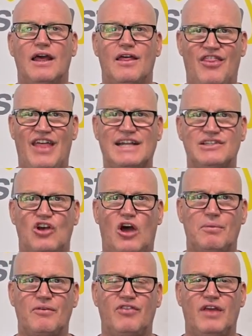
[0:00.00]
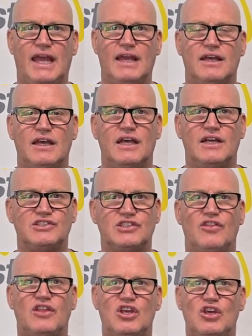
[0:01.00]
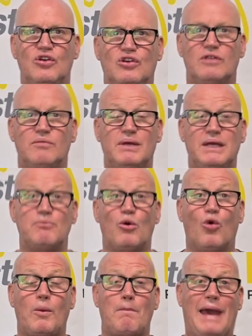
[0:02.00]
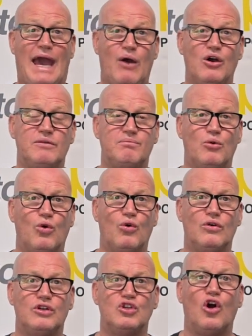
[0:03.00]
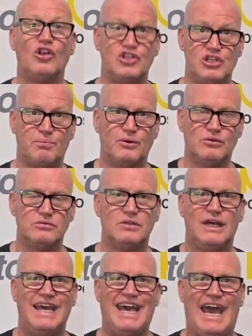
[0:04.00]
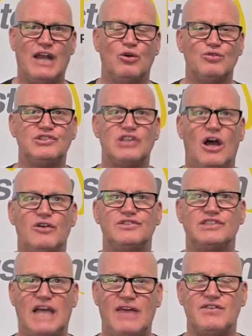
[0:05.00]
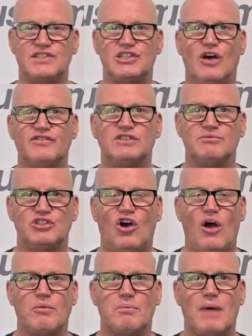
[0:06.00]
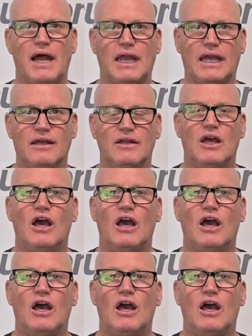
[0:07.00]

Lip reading: That type of thing, so that you can be more empowered, more knowledgeable, and also save yourself some time and money.